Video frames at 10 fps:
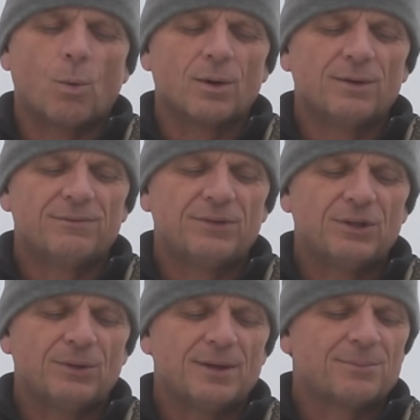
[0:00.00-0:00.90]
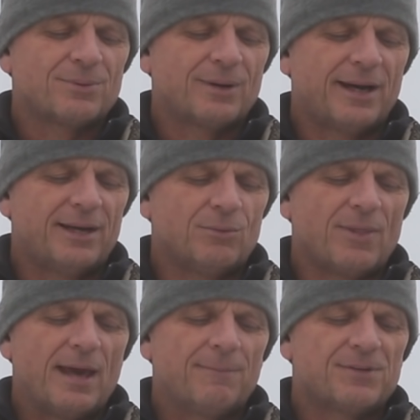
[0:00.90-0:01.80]
worldview, and pride,
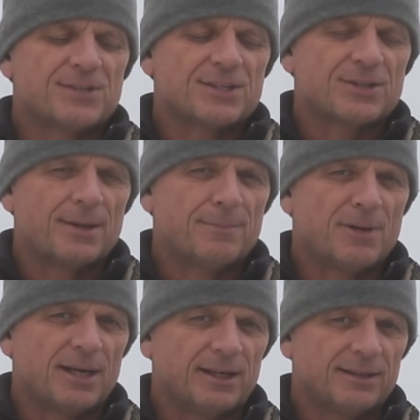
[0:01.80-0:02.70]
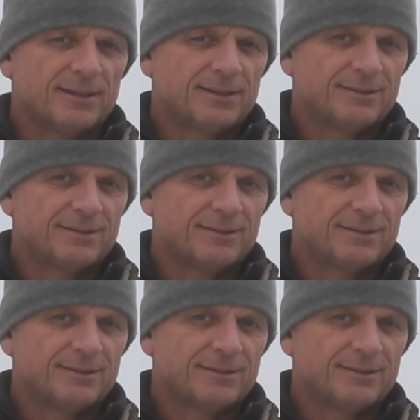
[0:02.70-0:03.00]
with emphasis on money.